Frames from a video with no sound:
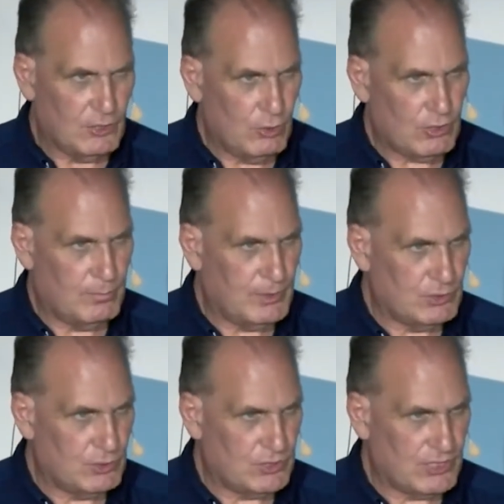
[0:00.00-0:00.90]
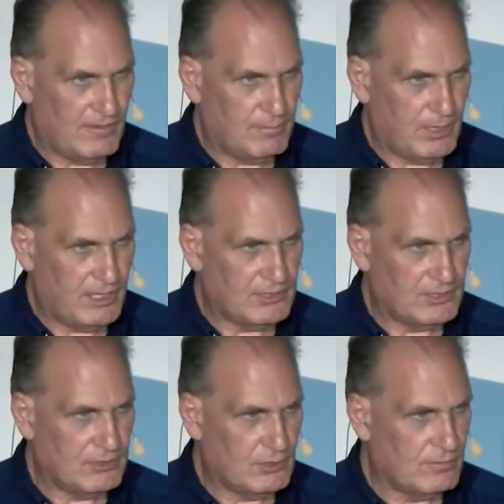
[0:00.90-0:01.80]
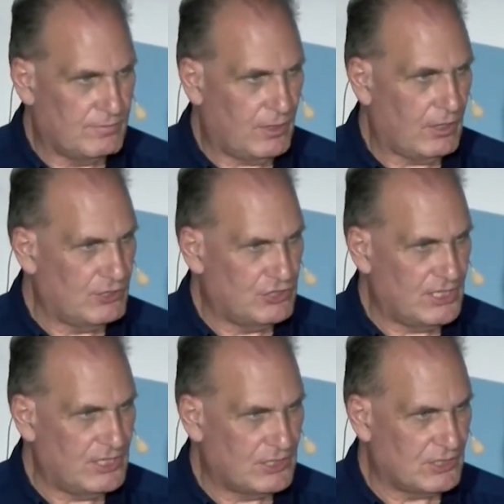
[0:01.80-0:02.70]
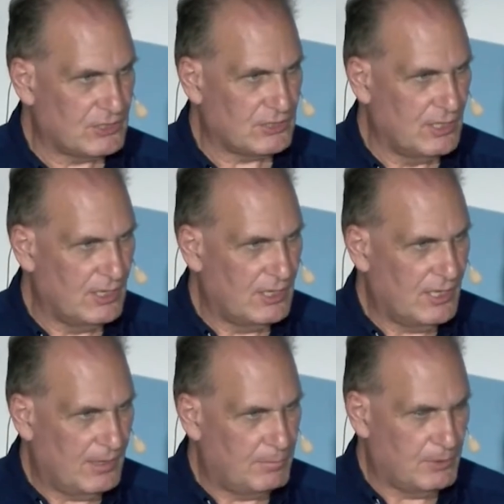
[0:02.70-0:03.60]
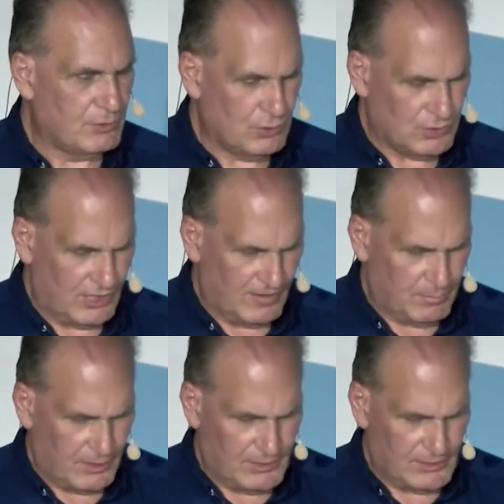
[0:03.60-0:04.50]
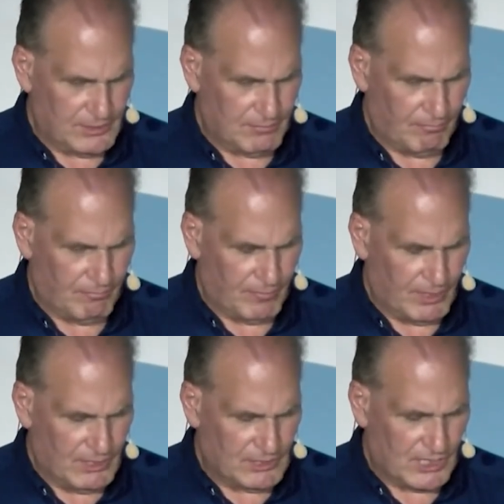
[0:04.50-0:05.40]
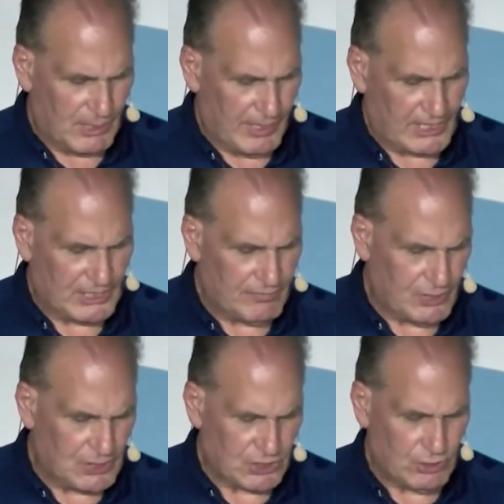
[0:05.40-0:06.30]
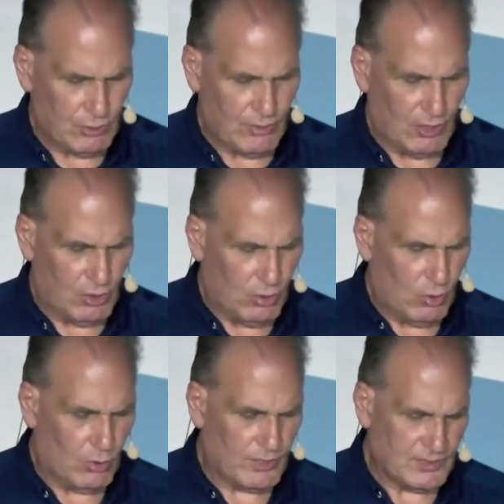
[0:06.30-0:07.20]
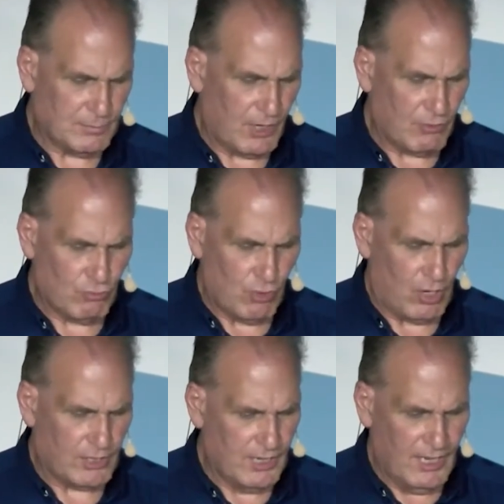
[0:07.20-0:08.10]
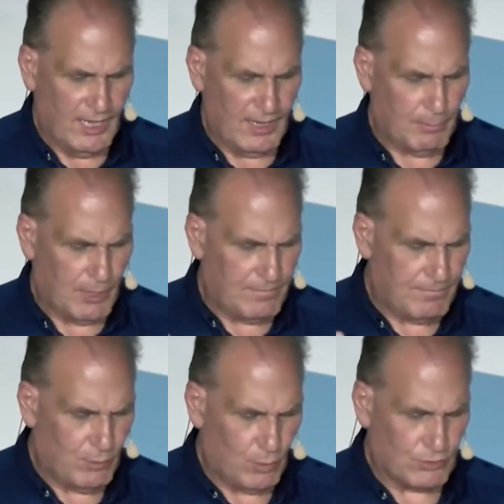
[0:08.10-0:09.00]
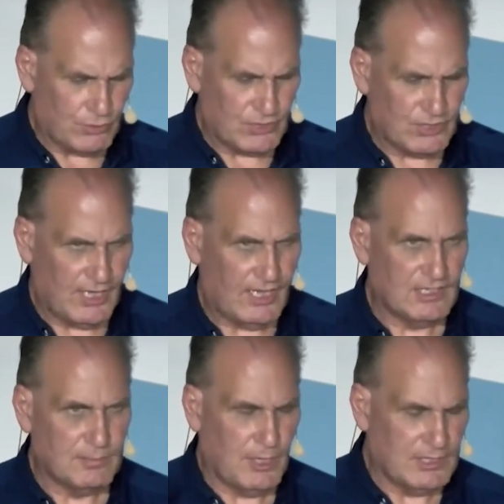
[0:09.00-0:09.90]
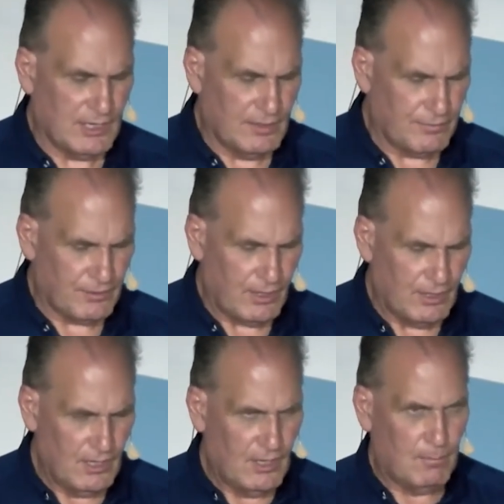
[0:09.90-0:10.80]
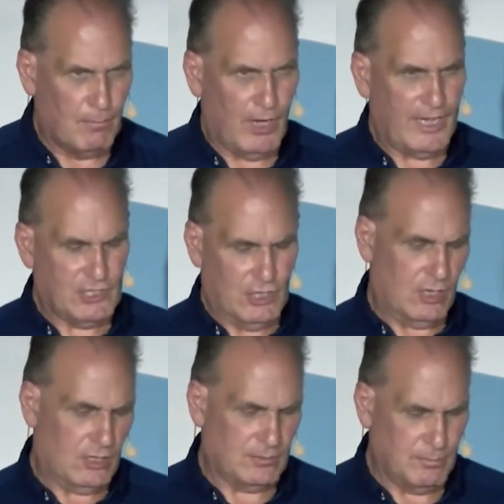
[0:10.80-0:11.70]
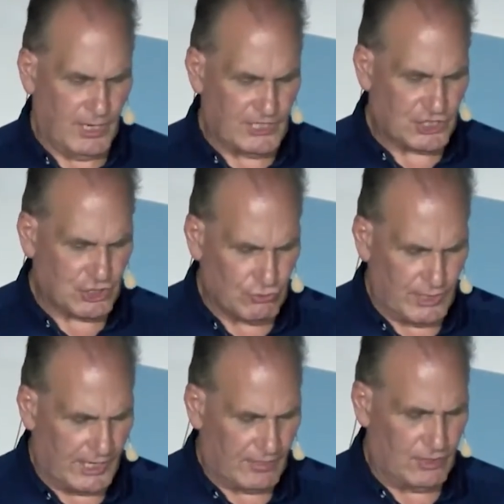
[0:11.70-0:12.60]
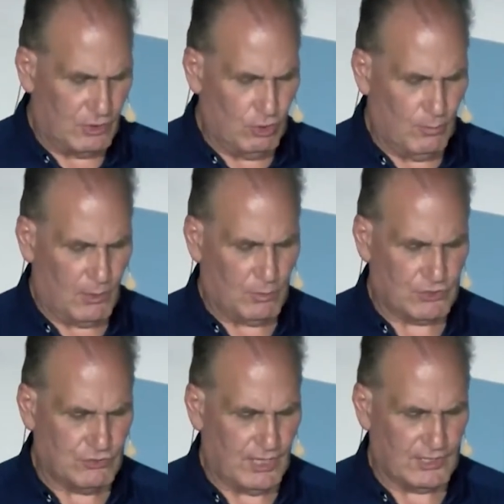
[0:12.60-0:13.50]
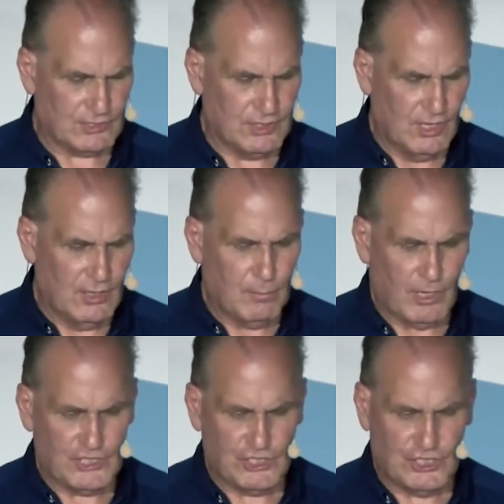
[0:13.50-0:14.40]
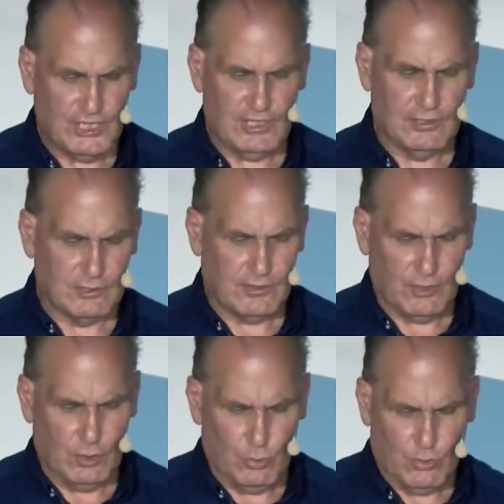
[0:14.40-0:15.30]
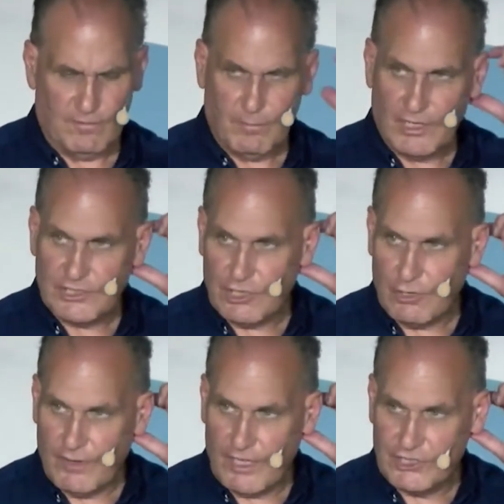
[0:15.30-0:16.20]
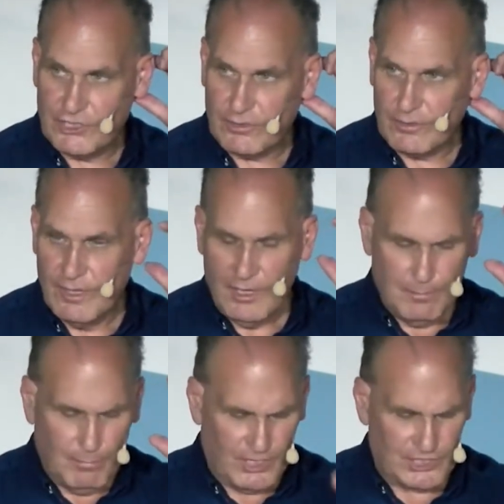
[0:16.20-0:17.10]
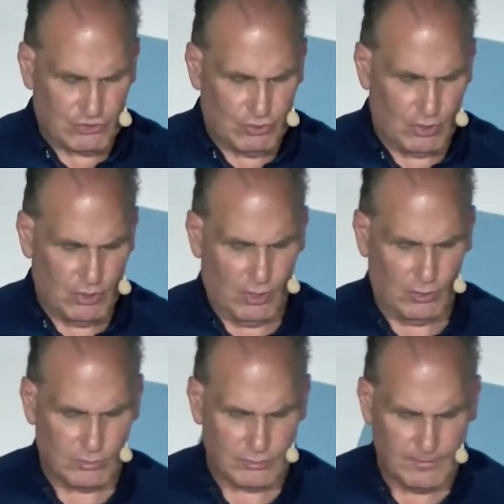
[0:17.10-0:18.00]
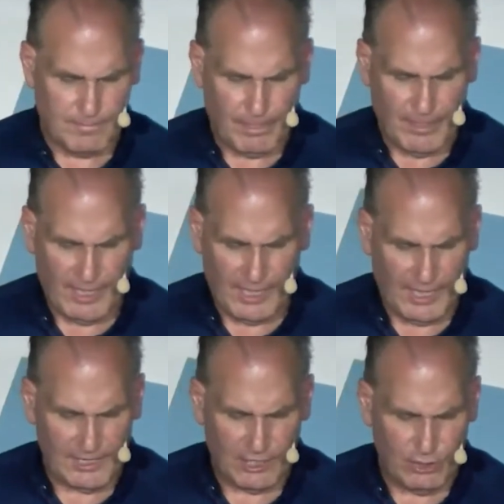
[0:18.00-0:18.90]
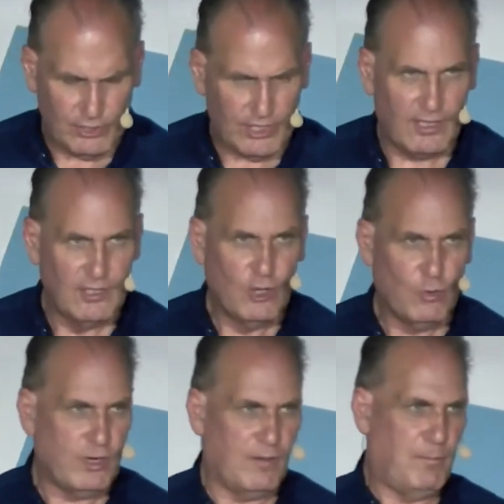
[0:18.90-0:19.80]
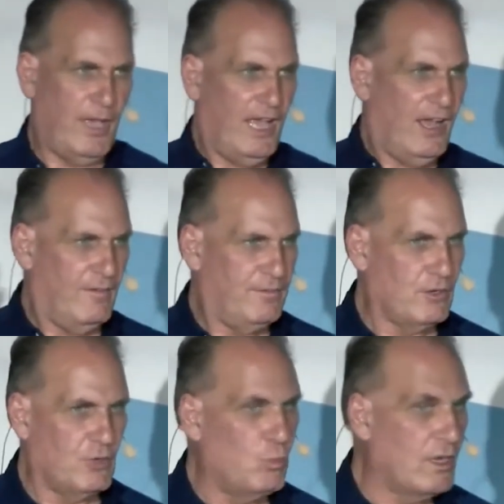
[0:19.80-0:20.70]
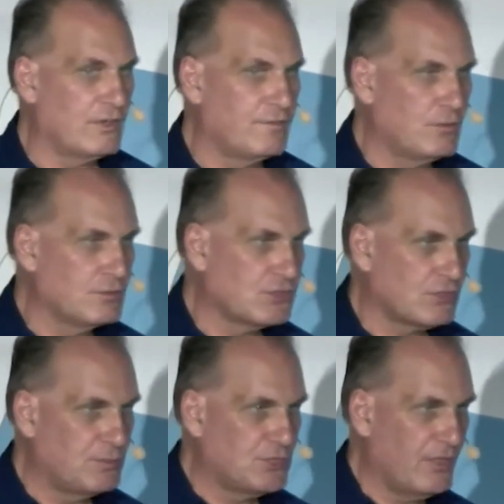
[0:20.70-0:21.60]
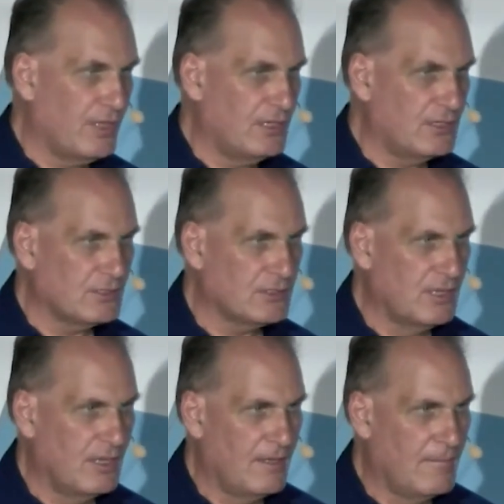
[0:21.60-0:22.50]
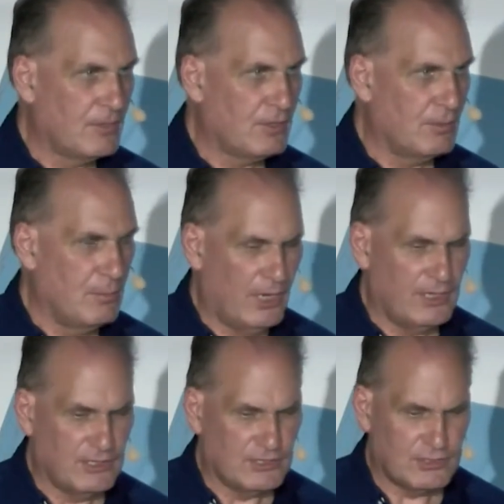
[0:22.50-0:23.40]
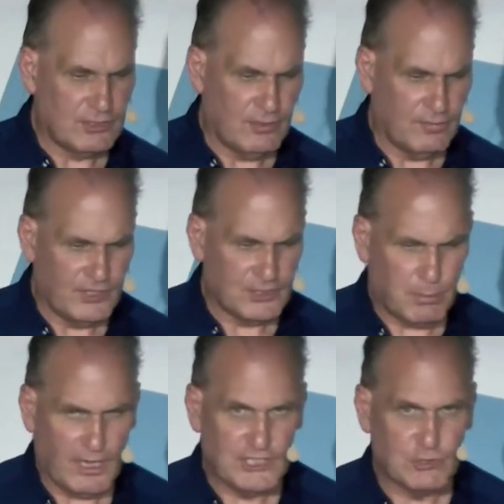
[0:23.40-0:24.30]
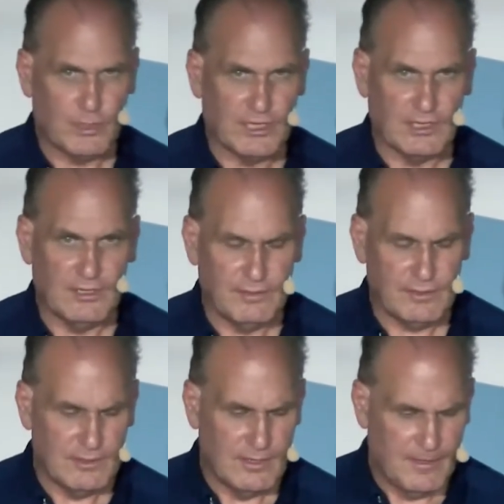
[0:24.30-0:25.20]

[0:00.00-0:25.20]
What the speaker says: You can build your safe place. You can follow Jesus and build your safe place. Psalm 18, verse 2. The Lord is my rock and my fortress and my deliverer, my God, my strength in whom I will trust, my shield and the horn of my salvation, my stronghold. Hallelujah. What a powerful and wonderful scripture that is to remind us of this place we can live in.